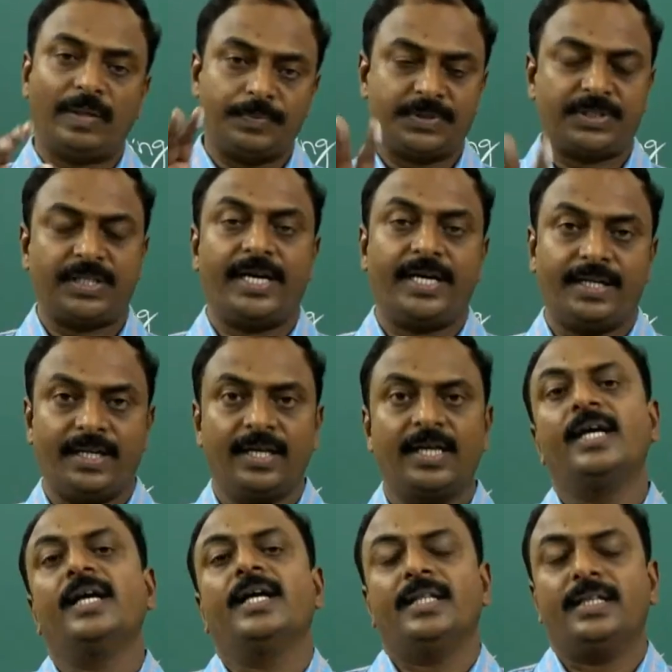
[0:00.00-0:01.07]
website
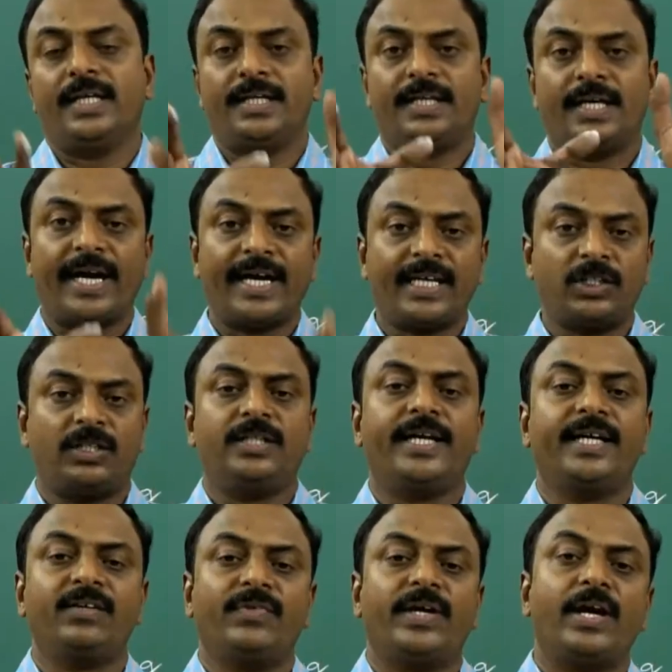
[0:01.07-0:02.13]

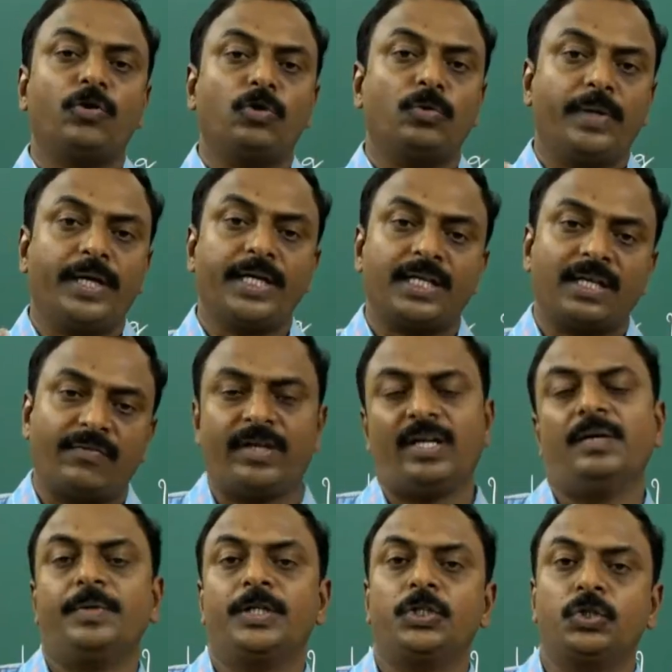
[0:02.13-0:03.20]
that we have to make it
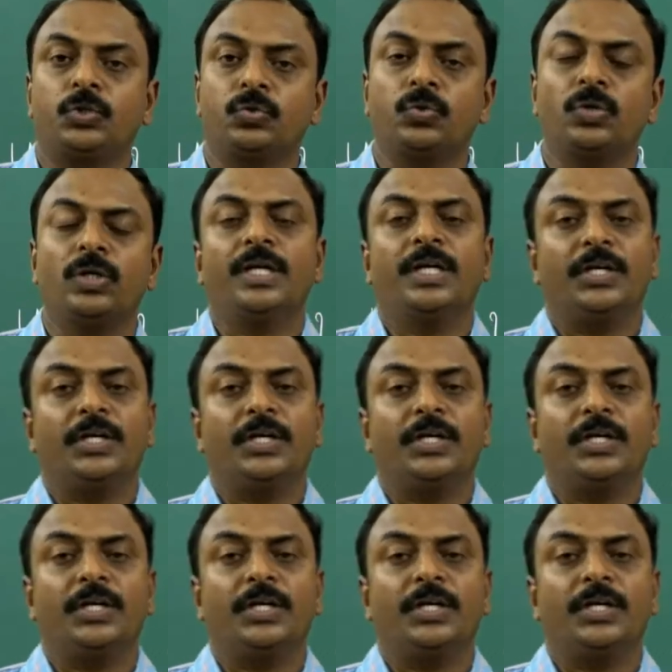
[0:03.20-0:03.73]
available to